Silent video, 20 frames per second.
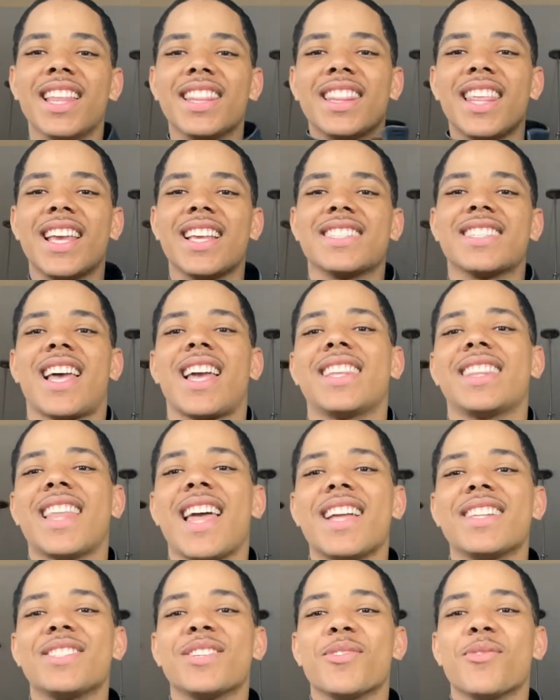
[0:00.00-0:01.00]
things like
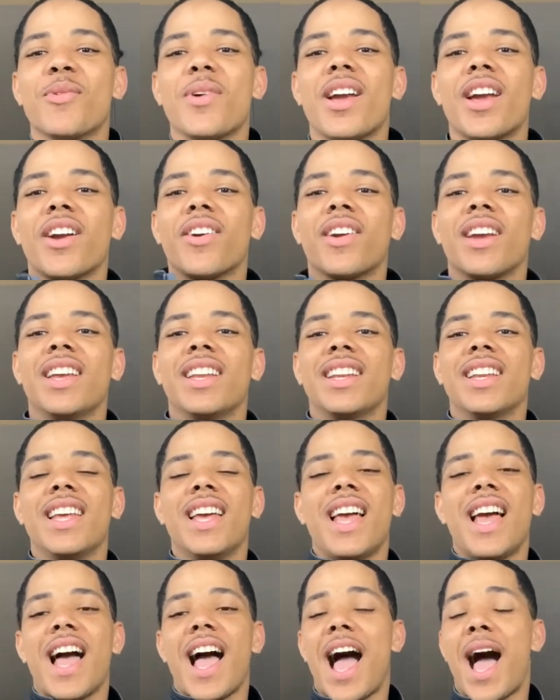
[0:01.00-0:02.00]
that to wear and
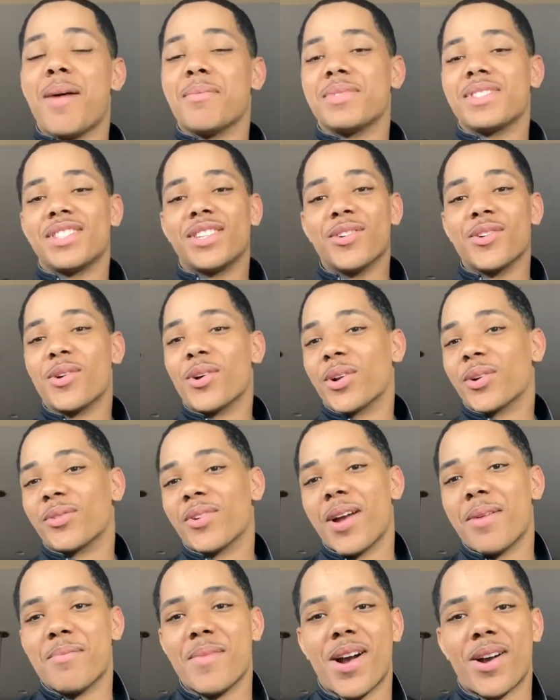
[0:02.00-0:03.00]
I'm still gonna
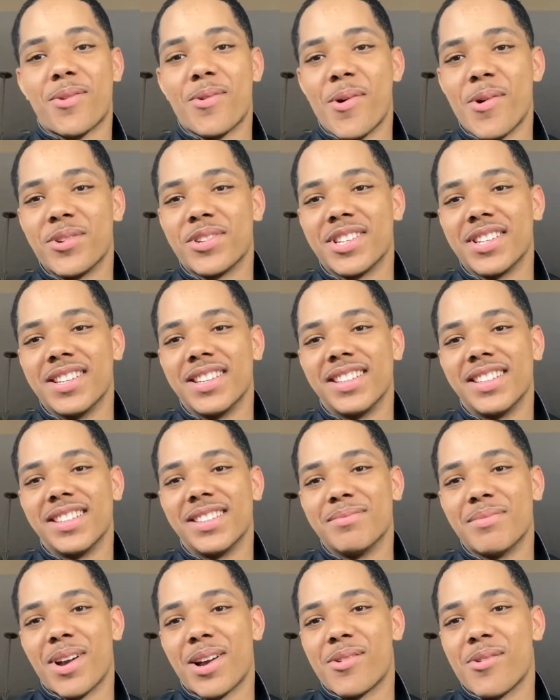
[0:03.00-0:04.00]
wrap my quotient,
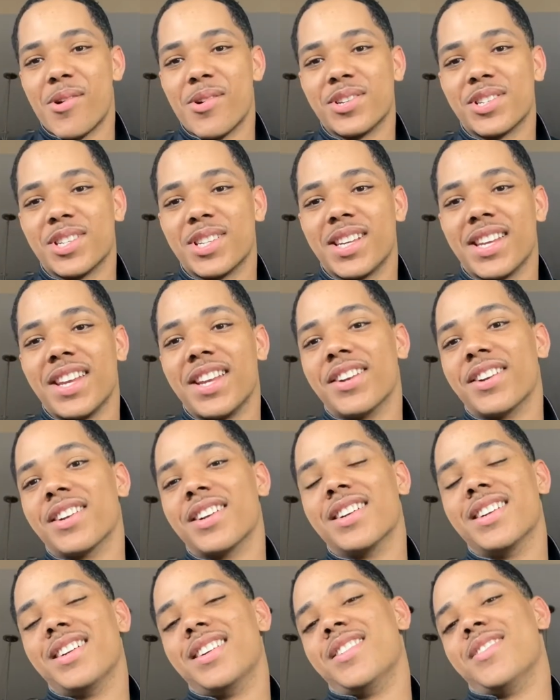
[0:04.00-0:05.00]
my quotient
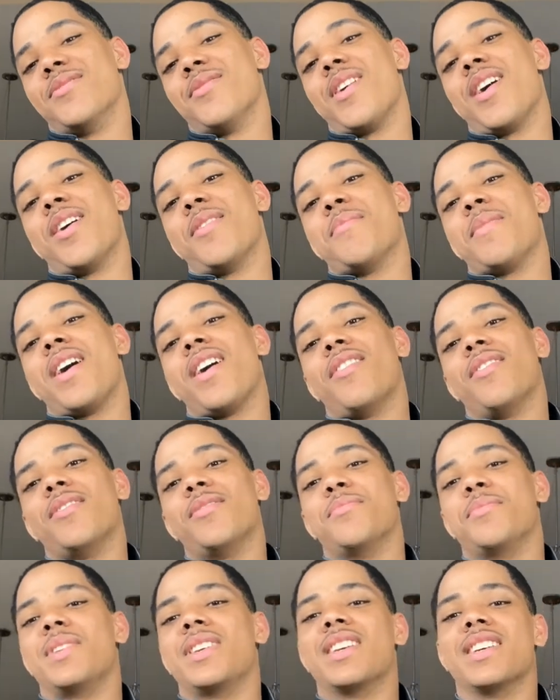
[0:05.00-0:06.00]
gear uh, while I'm
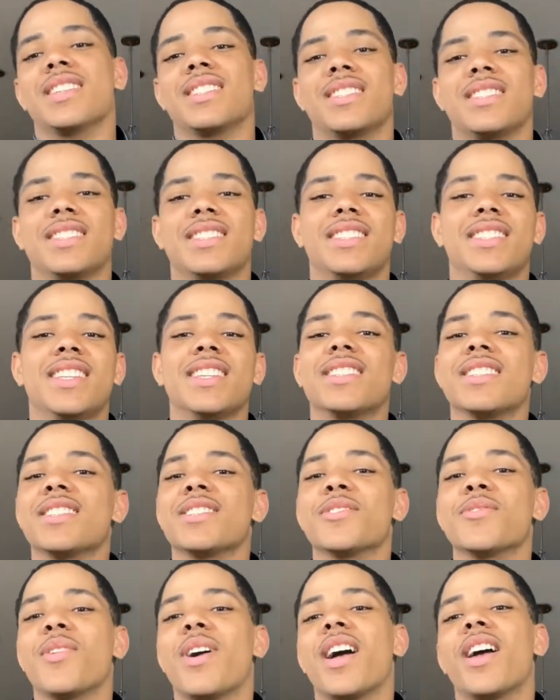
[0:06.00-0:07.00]
out because this
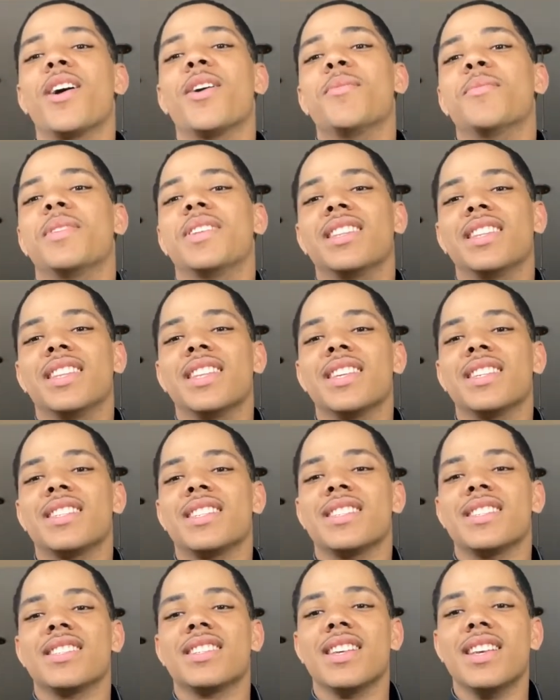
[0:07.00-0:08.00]
is who I am and
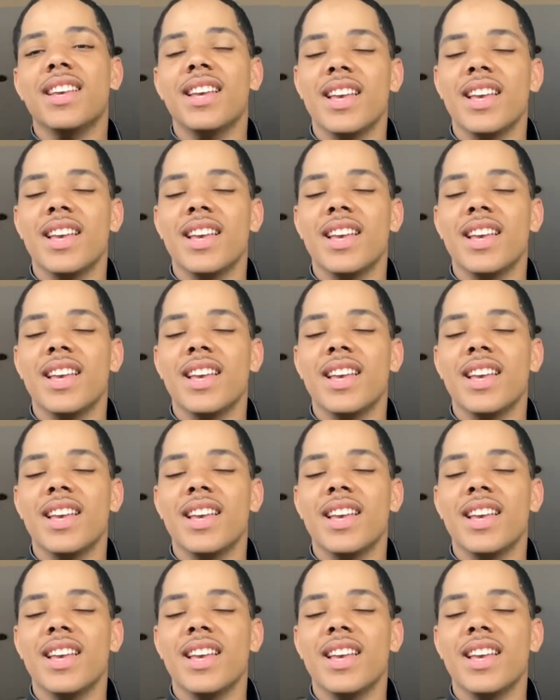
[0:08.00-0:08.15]
this is